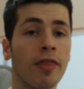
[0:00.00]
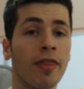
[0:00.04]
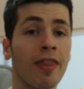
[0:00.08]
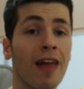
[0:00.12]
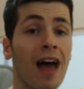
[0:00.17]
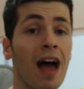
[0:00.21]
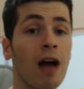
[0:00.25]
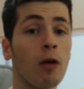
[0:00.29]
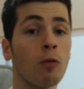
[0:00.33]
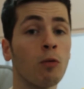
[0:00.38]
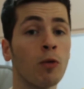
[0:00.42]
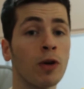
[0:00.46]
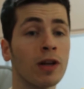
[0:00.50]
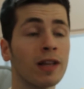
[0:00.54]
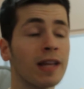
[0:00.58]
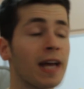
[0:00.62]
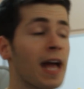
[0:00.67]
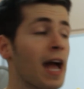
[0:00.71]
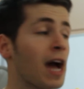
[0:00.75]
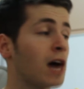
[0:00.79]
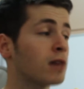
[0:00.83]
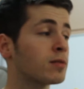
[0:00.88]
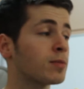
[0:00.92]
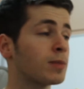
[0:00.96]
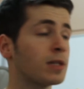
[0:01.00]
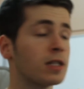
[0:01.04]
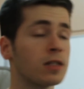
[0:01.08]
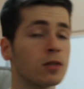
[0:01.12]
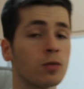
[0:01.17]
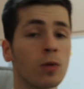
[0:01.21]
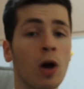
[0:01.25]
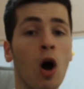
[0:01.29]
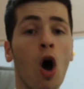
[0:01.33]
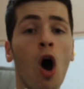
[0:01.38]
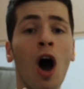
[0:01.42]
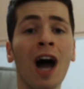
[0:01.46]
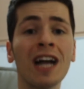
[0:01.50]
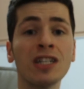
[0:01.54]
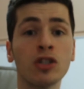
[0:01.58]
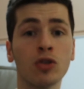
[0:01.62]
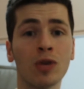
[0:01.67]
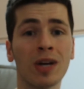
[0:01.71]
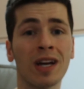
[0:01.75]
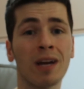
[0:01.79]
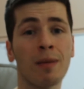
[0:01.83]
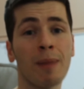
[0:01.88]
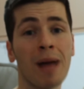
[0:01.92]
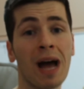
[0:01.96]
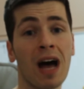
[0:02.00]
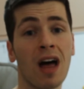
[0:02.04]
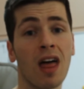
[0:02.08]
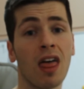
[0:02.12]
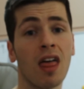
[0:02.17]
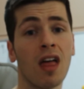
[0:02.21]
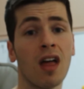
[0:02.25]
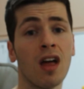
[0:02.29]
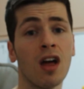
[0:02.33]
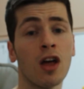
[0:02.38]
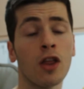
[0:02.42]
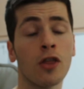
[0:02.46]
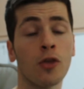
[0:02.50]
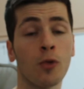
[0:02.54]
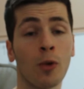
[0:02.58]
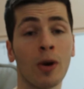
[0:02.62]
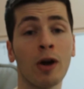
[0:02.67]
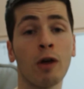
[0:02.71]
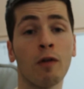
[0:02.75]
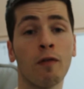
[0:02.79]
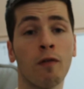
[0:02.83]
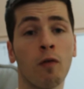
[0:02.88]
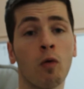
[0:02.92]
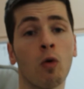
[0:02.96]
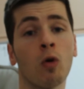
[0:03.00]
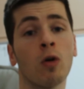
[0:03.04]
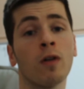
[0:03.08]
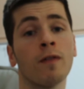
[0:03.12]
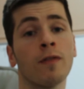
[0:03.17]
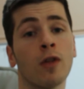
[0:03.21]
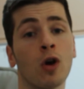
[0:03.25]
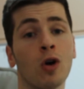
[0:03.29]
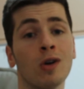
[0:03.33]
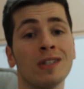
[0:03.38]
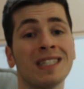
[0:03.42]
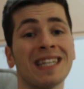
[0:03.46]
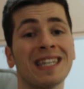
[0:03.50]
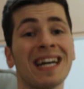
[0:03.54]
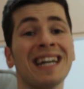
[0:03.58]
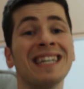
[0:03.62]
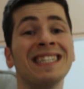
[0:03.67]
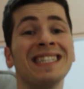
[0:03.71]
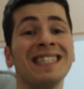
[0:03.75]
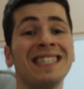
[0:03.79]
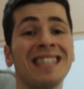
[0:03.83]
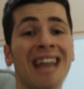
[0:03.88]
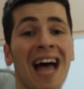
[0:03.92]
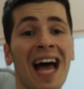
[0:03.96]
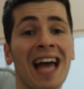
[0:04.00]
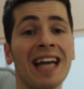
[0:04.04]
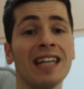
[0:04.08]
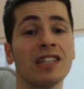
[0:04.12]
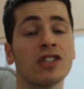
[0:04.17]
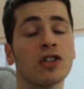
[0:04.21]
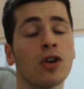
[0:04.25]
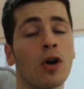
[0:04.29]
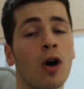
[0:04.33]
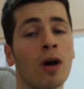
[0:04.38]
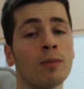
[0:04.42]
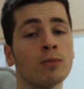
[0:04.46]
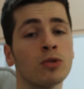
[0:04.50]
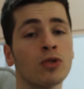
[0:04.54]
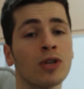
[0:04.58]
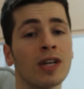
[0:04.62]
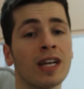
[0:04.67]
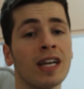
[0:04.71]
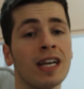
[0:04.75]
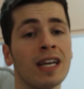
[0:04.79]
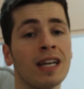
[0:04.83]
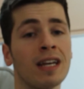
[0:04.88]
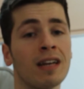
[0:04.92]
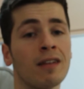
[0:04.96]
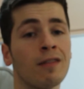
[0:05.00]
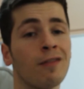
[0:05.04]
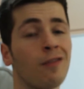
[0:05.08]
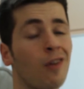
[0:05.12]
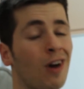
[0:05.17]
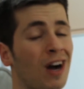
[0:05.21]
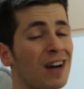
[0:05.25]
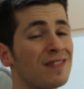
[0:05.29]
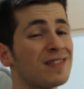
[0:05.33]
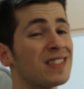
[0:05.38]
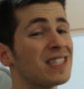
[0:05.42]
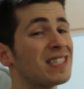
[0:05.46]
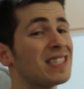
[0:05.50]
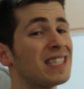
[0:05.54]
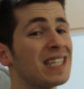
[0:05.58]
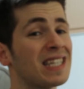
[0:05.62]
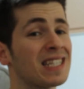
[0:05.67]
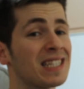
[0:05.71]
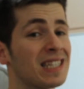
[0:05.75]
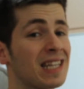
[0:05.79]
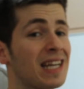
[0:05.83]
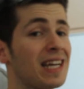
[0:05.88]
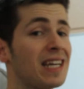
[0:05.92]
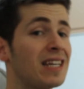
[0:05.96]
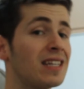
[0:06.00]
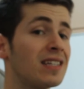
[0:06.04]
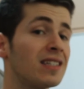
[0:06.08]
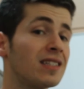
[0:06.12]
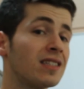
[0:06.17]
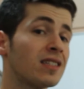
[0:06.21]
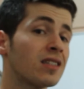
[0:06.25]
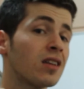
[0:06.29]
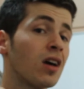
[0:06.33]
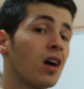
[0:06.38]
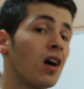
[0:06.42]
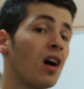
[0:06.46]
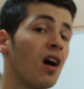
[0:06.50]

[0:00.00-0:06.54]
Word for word: that really helped me as well. I drink about three or four of those a day, so I'm drinking five to six litres